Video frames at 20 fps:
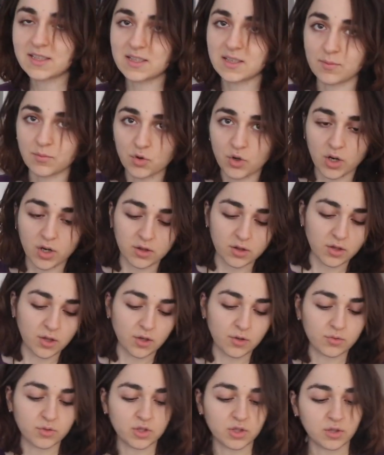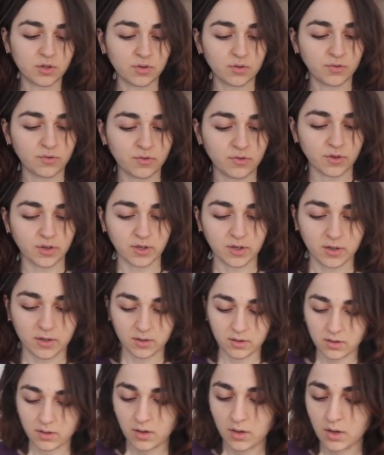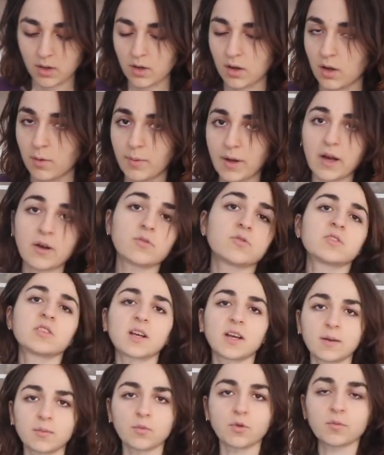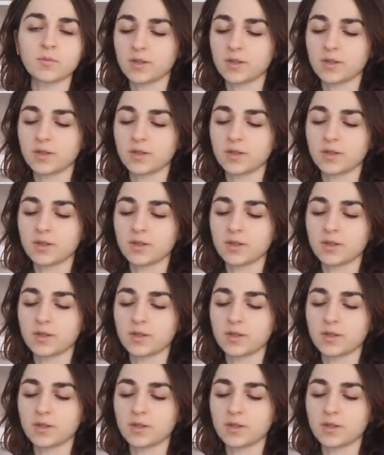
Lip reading: simmer on low too for about 10 more